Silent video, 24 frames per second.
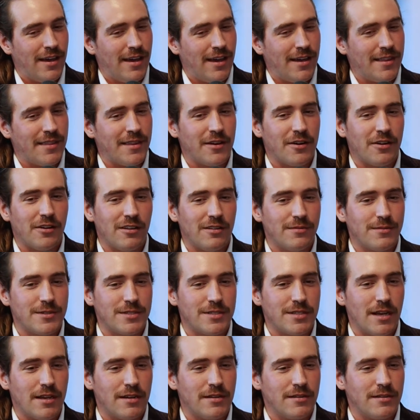and then all of a
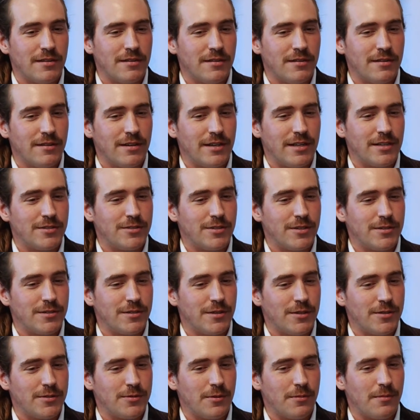sudden it's just
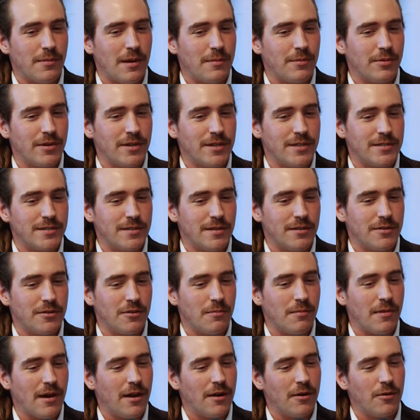this remembrance that no
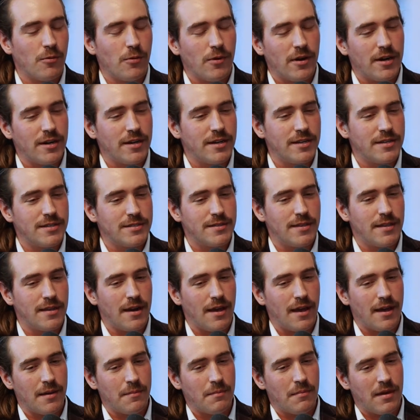matter what it is
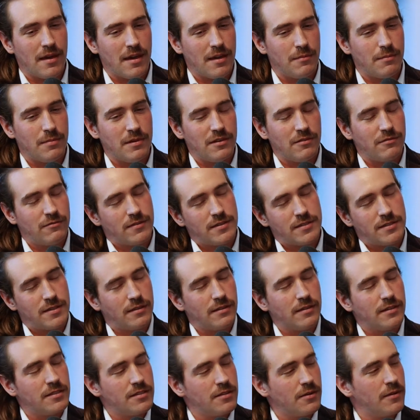that I may be
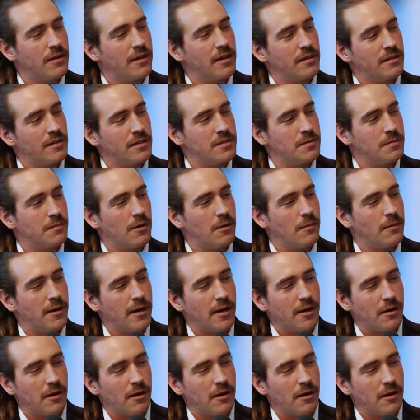physically doing in this moment,